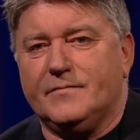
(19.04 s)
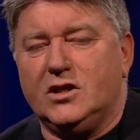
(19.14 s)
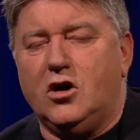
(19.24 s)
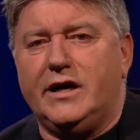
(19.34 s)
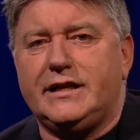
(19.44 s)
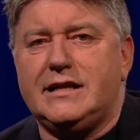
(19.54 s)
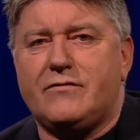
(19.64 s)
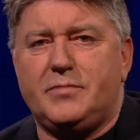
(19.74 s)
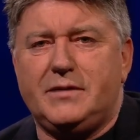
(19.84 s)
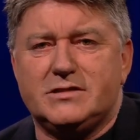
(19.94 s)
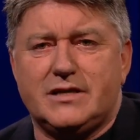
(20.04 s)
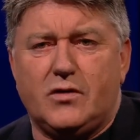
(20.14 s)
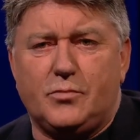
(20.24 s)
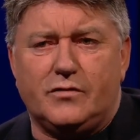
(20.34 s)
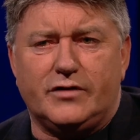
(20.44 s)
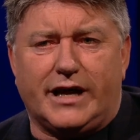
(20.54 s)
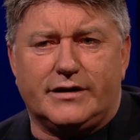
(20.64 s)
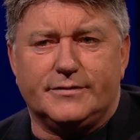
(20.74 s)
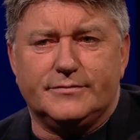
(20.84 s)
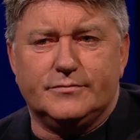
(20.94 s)
No, I never beat myself up over
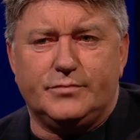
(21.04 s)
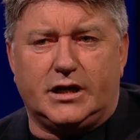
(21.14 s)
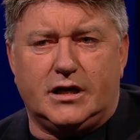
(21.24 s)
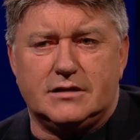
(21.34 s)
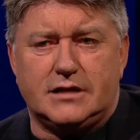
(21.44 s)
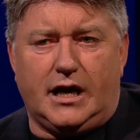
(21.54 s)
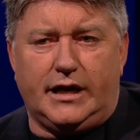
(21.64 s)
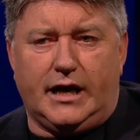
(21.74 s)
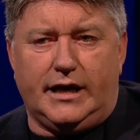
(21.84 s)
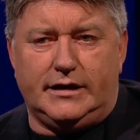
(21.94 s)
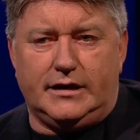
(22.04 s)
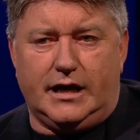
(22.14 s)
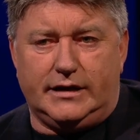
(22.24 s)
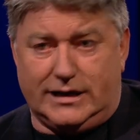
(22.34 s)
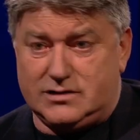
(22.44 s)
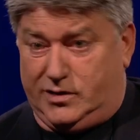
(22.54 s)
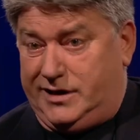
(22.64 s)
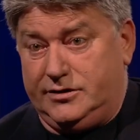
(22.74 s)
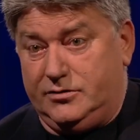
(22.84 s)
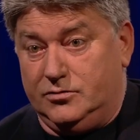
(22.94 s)
that because I that's what
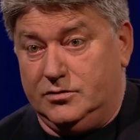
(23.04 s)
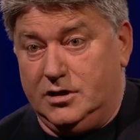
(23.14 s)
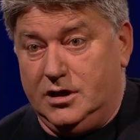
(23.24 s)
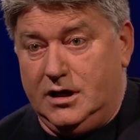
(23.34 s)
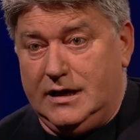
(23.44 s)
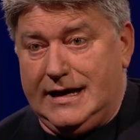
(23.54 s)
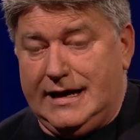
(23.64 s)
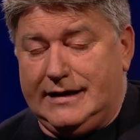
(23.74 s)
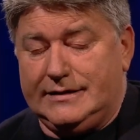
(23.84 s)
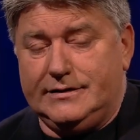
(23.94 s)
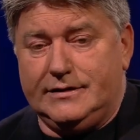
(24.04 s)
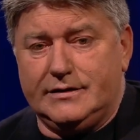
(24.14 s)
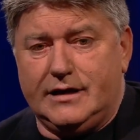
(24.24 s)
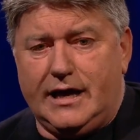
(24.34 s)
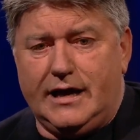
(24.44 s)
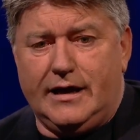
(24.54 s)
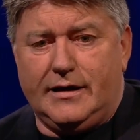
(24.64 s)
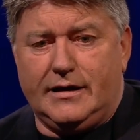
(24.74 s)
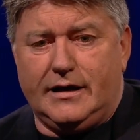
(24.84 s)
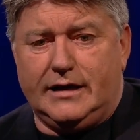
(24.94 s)
I do. And
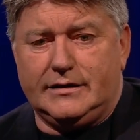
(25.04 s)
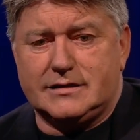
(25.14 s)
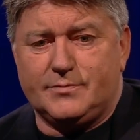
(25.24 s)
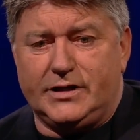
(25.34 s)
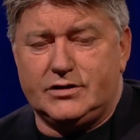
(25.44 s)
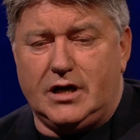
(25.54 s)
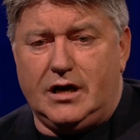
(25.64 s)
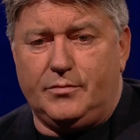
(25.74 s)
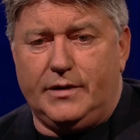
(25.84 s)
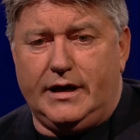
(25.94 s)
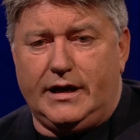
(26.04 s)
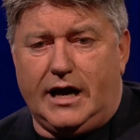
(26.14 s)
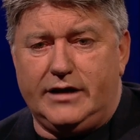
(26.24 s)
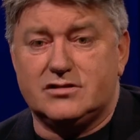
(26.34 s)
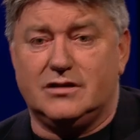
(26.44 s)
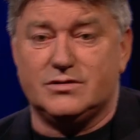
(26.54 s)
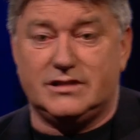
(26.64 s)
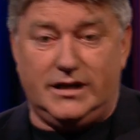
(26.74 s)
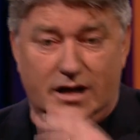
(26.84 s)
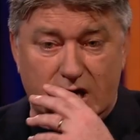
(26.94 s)
that's my job. I used to always
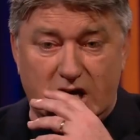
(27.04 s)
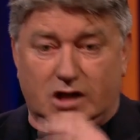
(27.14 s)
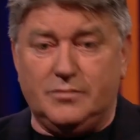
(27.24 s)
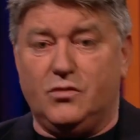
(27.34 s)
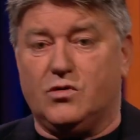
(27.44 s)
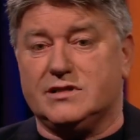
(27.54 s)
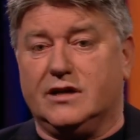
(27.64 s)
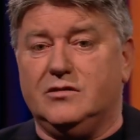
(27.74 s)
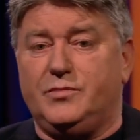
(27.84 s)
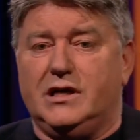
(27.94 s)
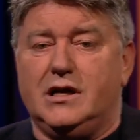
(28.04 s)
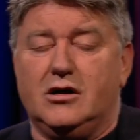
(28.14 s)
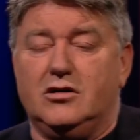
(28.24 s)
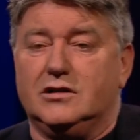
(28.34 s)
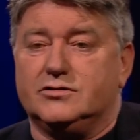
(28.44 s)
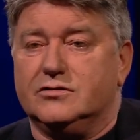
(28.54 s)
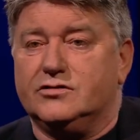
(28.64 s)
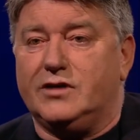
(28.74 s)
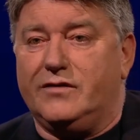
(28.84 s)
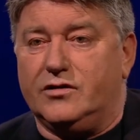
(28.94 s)
say, it could be worse. I could be a long-haul
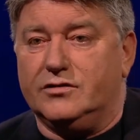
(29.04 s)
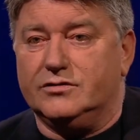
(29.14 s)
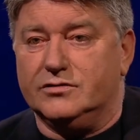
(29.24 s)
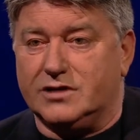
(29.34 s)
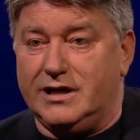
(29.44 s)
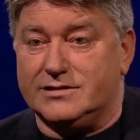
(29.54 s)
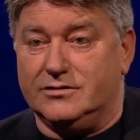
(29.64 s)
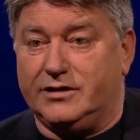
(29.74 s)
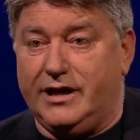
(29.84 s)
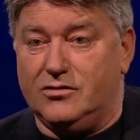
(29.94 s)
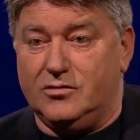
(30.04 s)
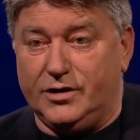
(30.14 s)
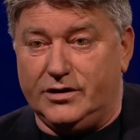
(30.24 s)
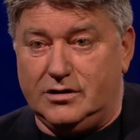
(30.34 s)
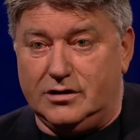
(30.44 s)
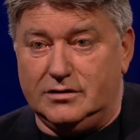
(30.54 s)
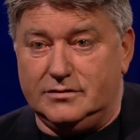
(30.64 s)
truck driver. Those guys don't get home at all.